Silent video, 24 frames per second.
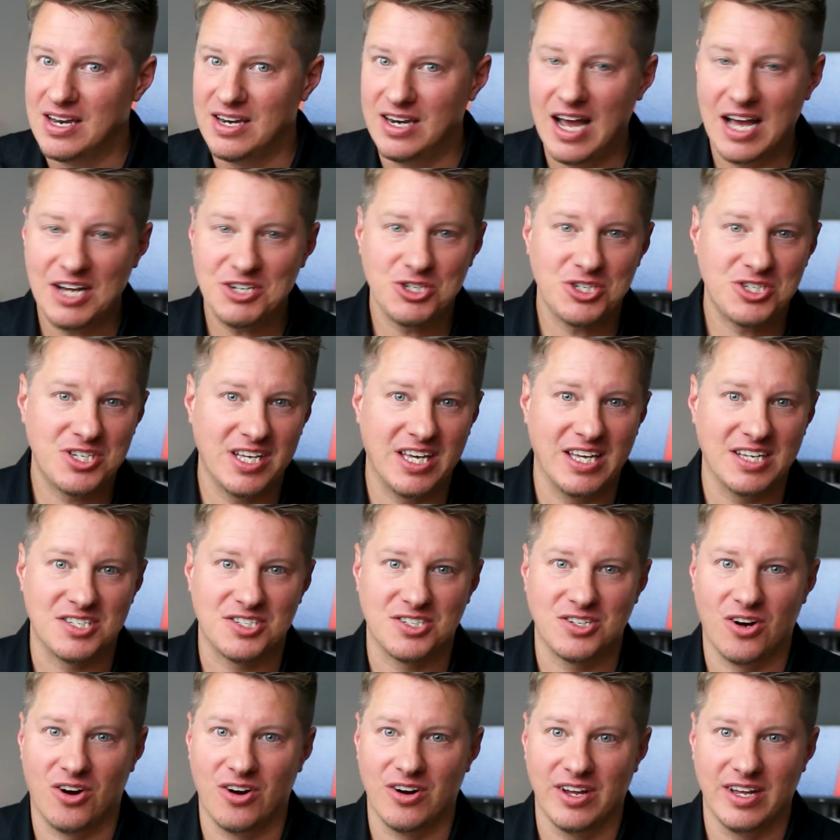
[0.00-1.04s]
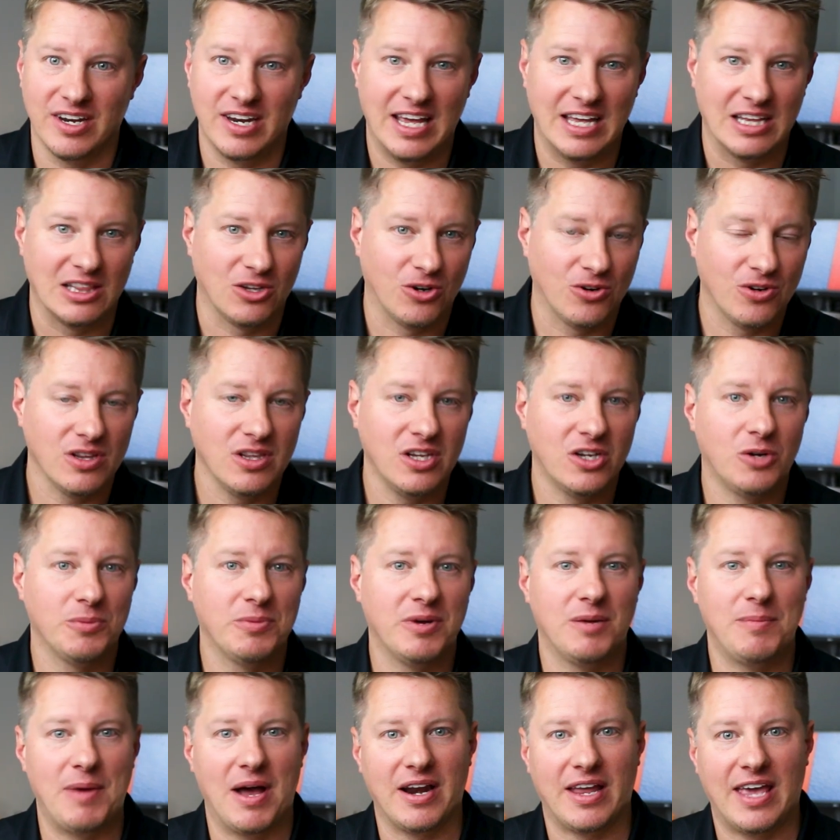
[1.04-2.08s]
not just to get started and learn a little
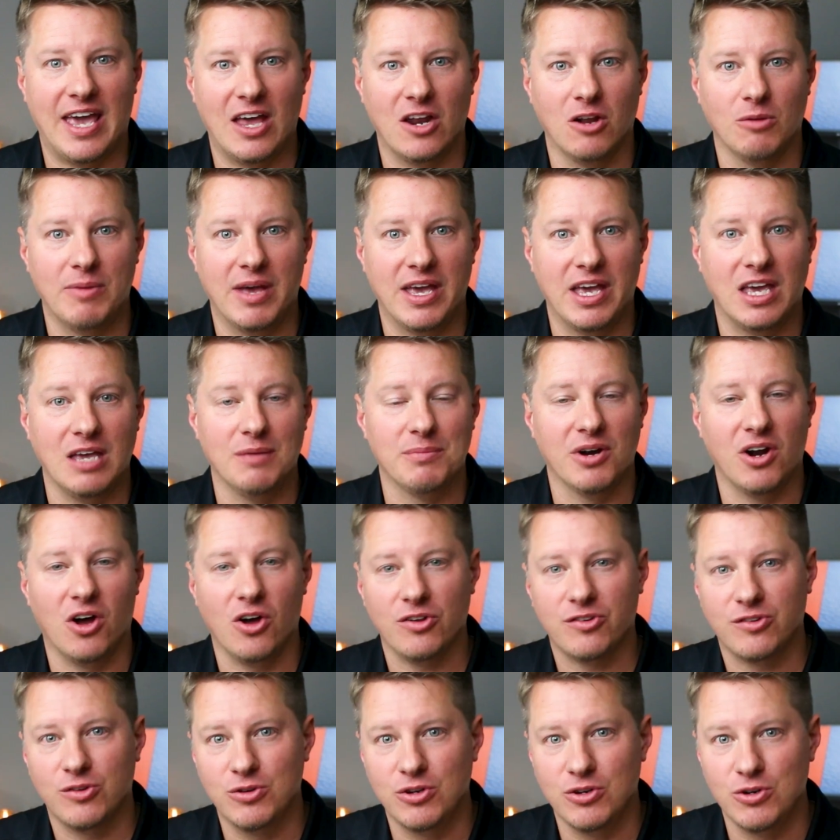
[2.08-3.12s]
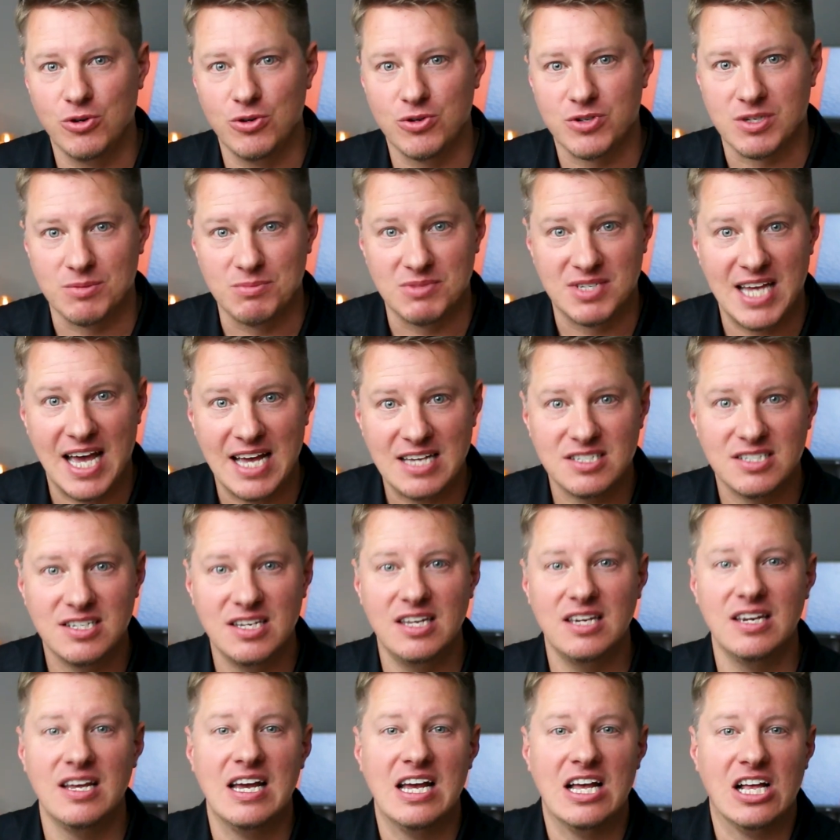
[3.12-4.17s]
bit about candle making, but also to do some
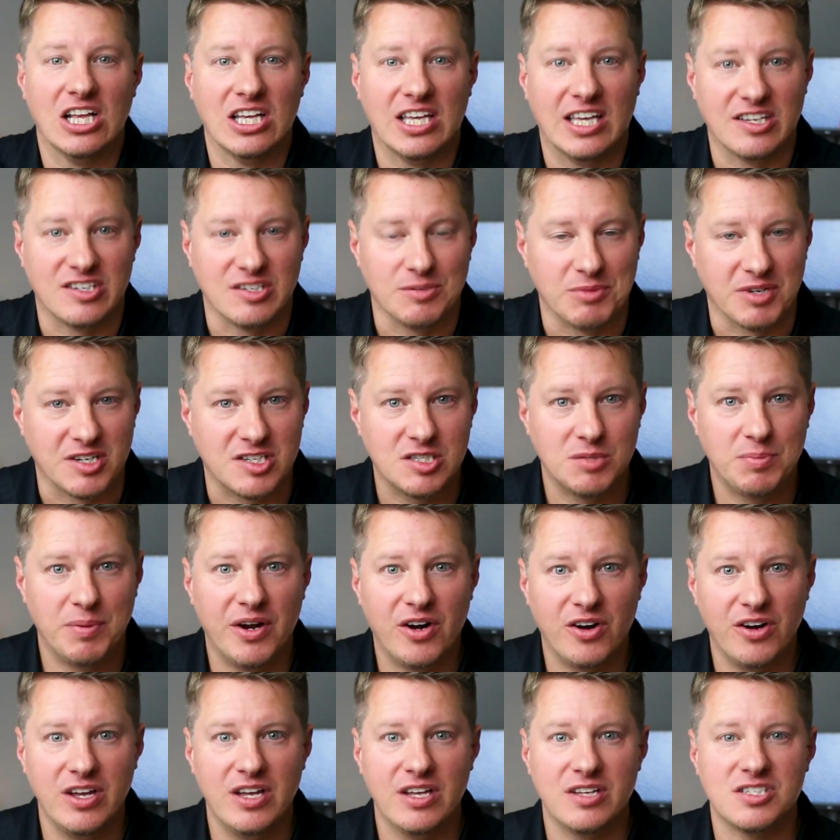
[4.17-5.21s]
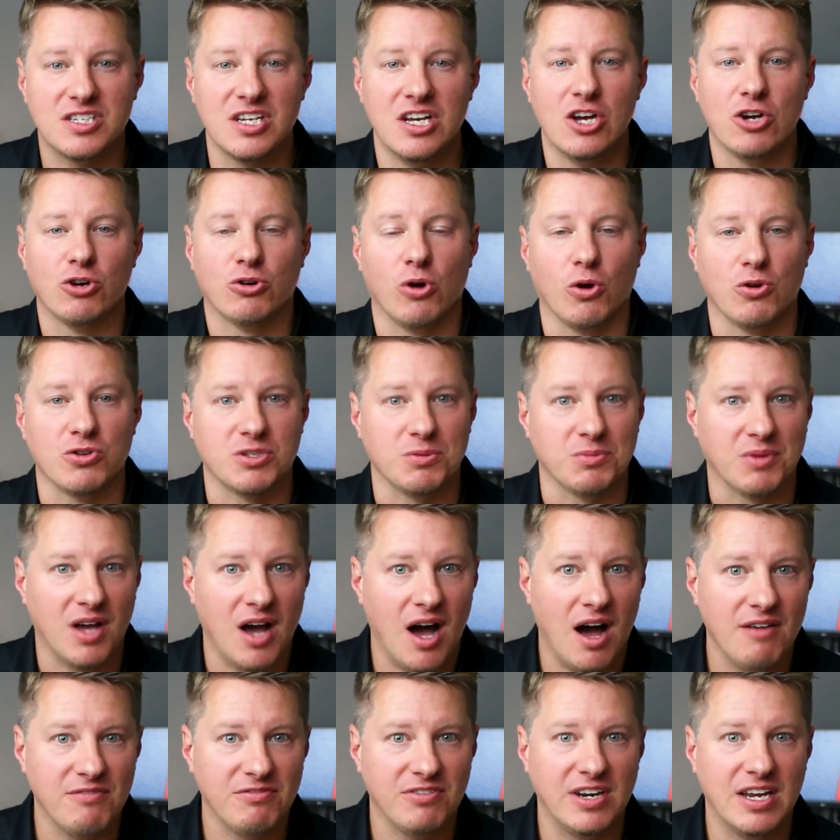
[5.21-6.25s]
testing, get some experience, grow some
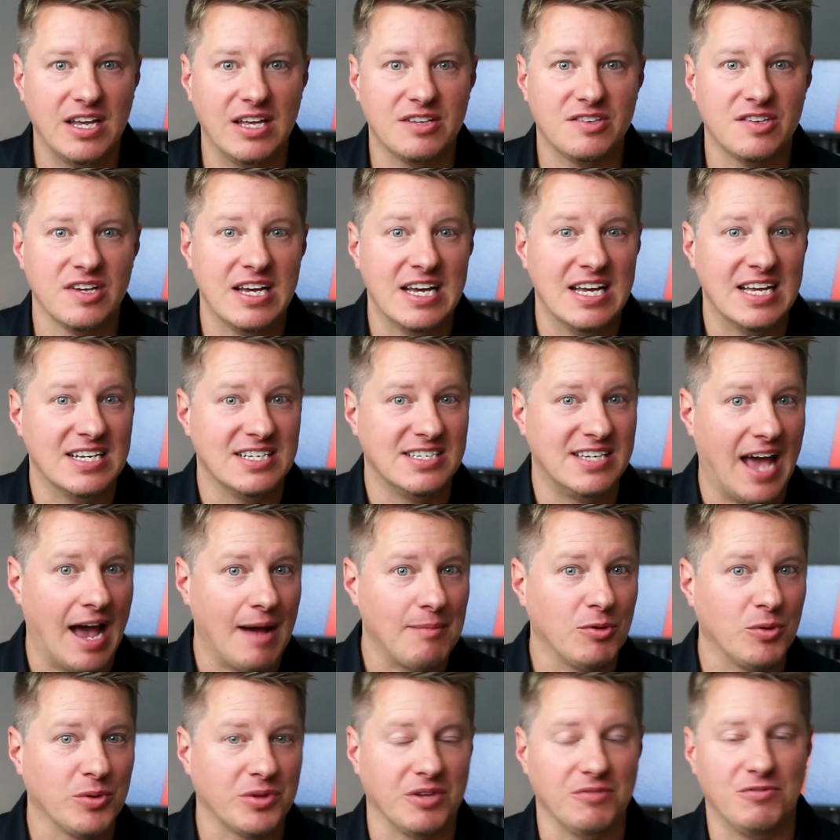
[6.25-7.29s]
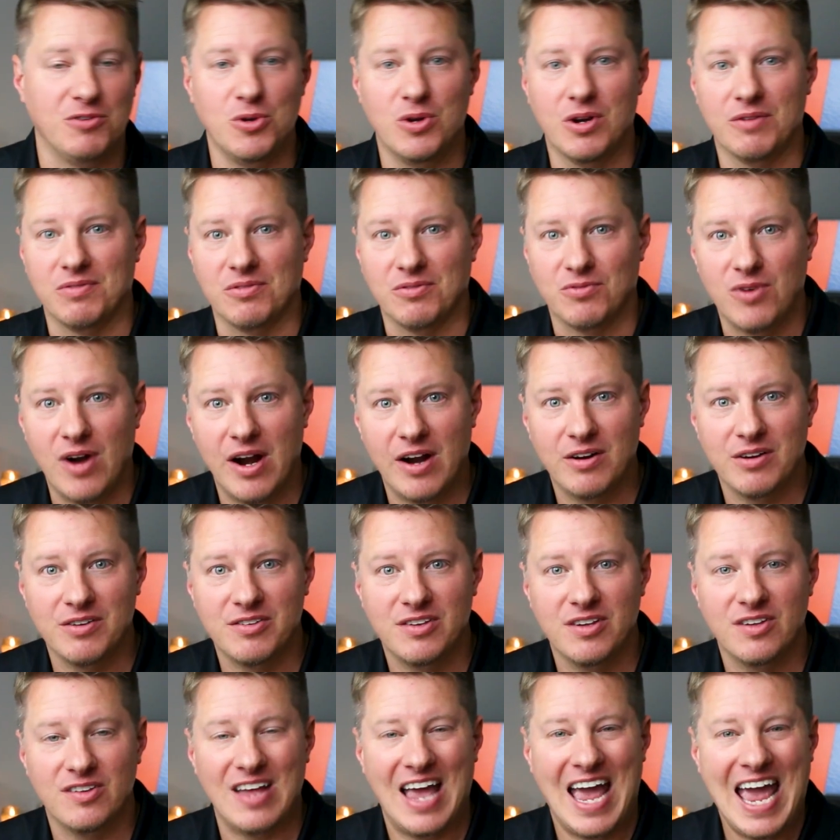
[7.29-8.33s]
confidence, dabble with a few different
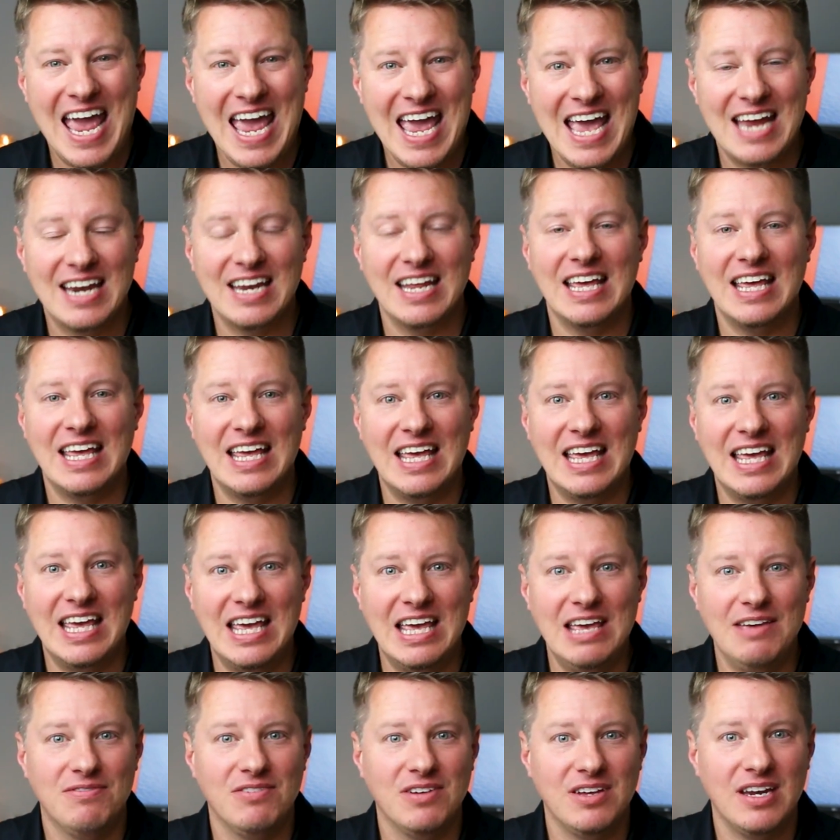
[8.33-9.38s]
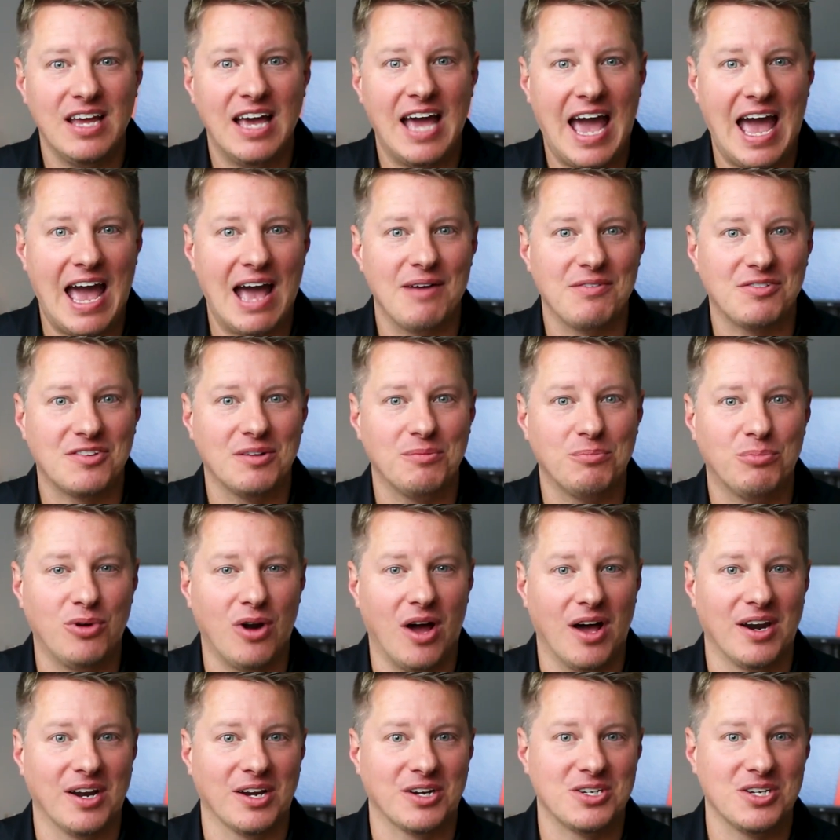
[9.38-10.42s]
fragrances, and even have some
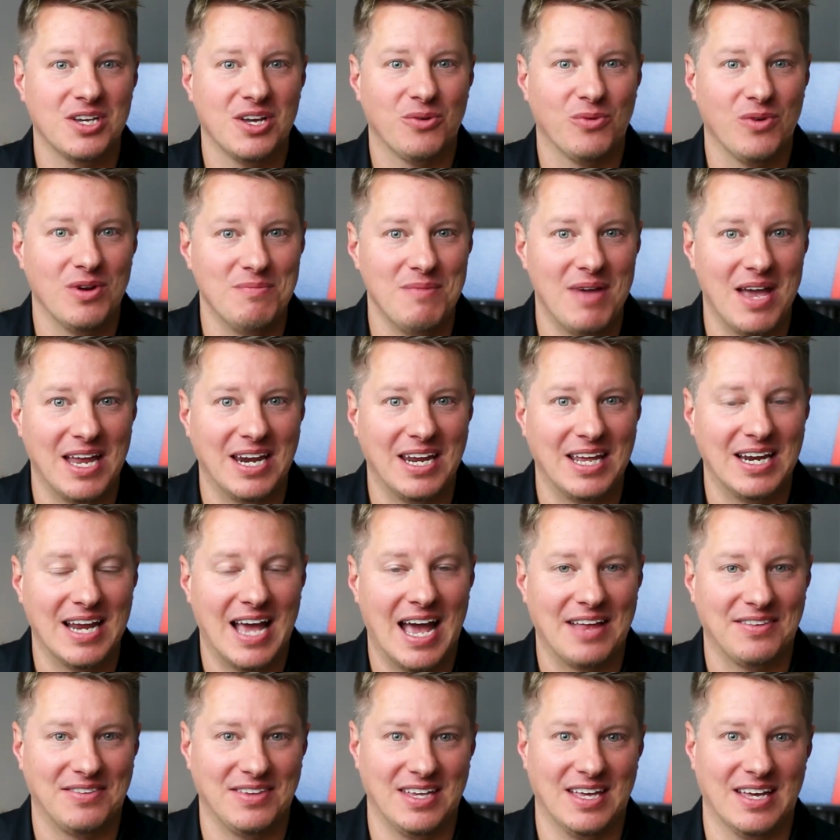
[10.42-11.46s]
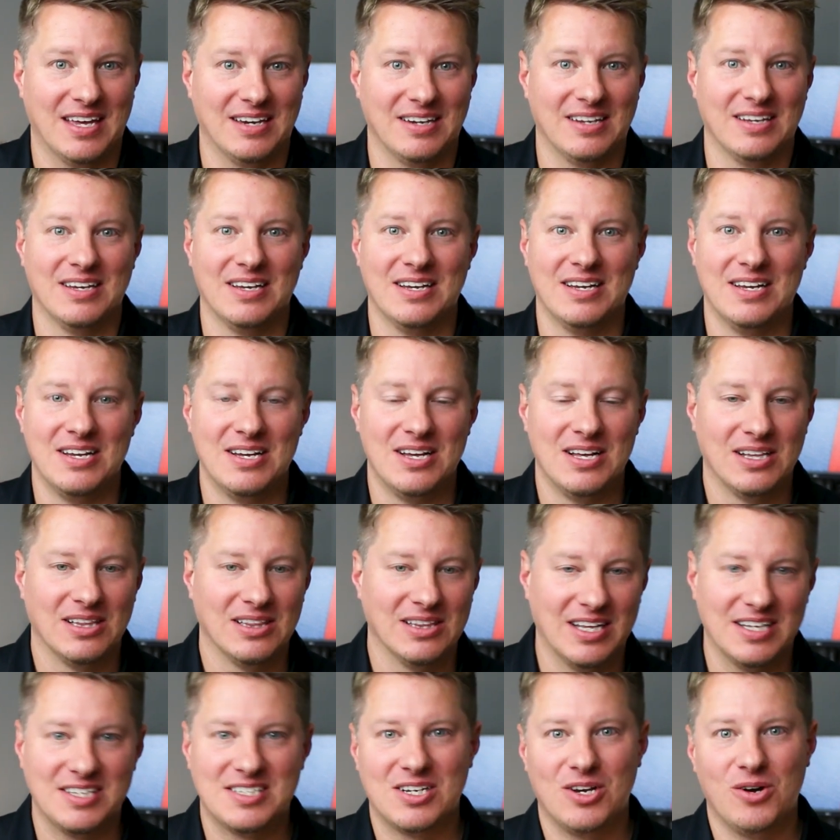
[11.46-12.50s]
product remaining at the end.
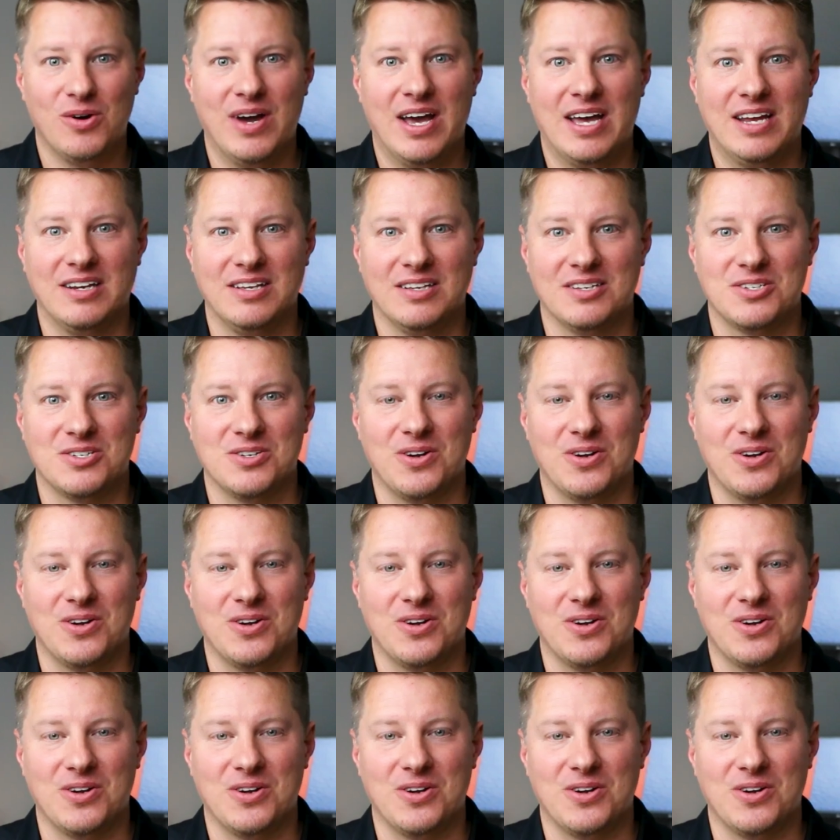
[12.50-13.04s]
Let's go ahead and get